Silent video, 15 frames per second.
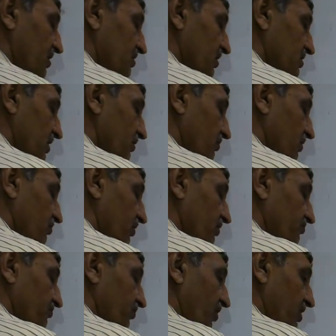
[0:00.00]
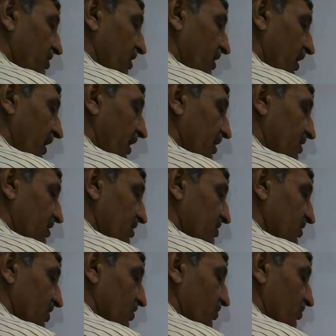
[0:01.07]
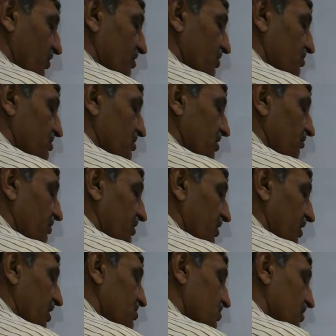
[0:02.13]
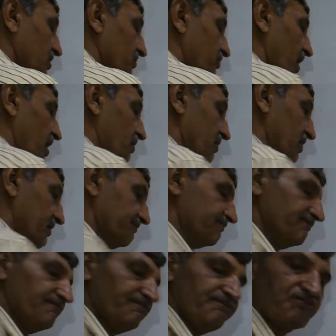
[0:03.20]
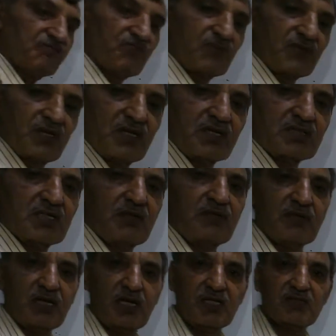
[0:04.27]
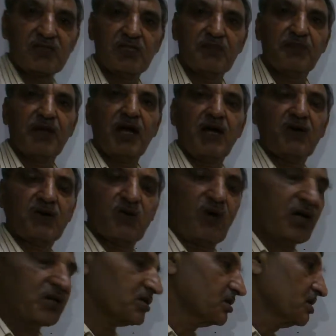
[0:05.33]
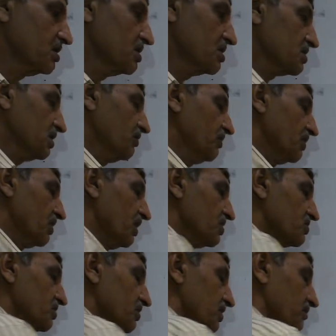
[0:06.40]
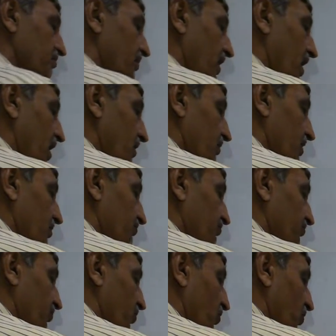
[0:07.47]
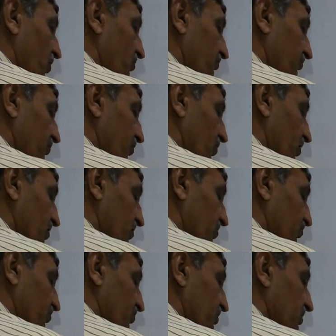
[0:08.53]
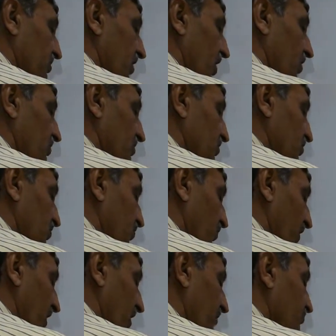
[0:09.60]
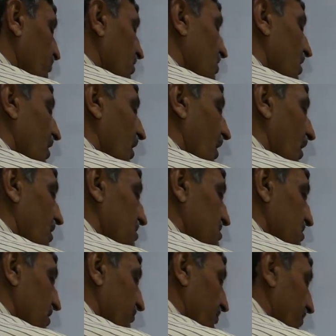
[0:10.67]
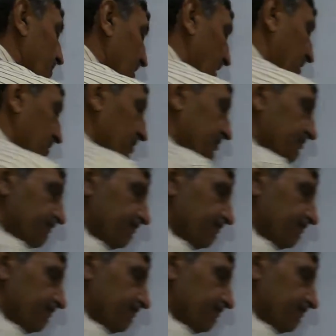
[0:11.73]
so 148 is equal to 7 raised to the power. 7 raised to the power what? 7 raised to the power 4, now 3 and 7, like this.